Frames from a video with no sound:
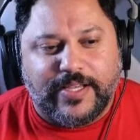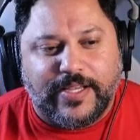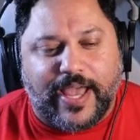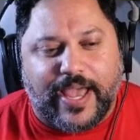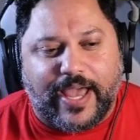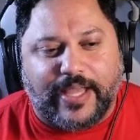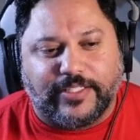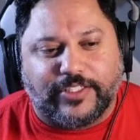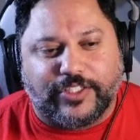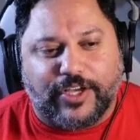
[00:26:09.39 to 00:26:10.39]
And
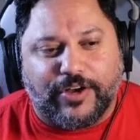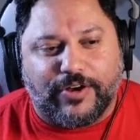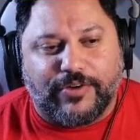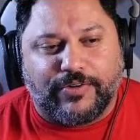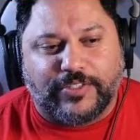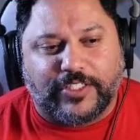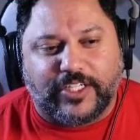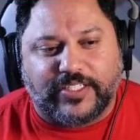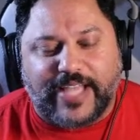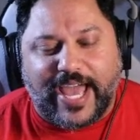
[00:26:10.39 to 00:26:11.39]
so
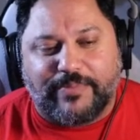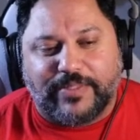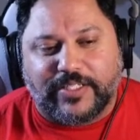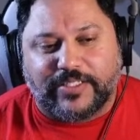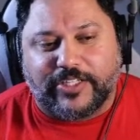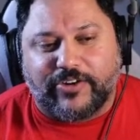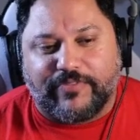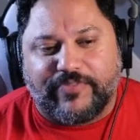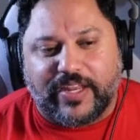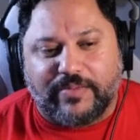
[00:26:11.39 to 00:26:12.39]
suggesting admins consider a
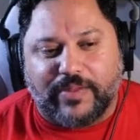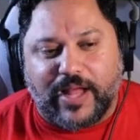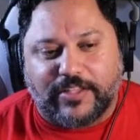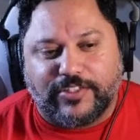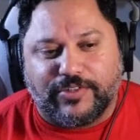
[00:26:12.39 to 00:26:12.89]
Fetty block to,